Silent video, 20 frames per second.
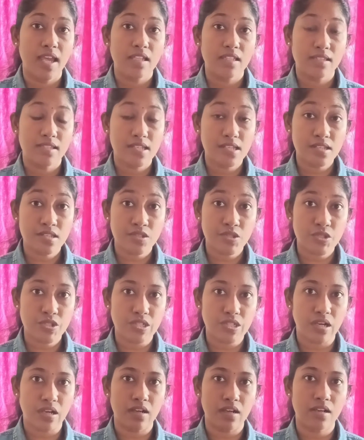This
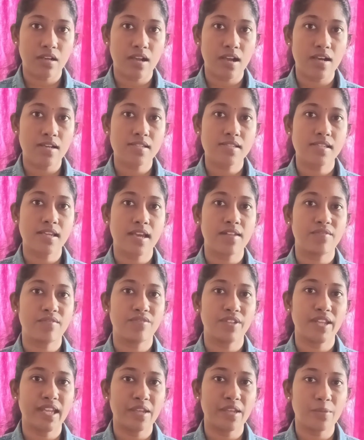chakras and
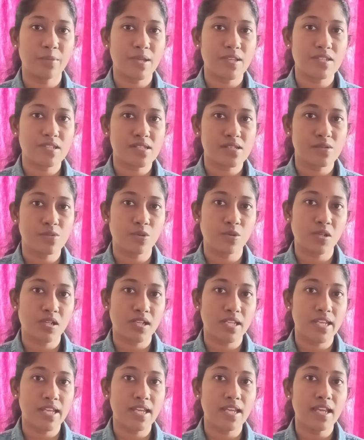frequency
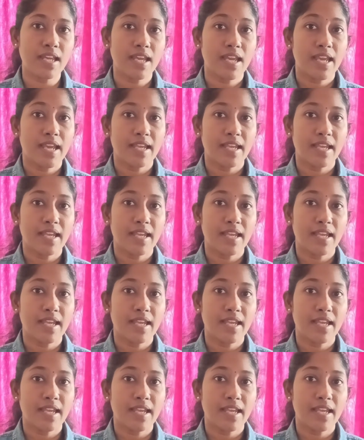only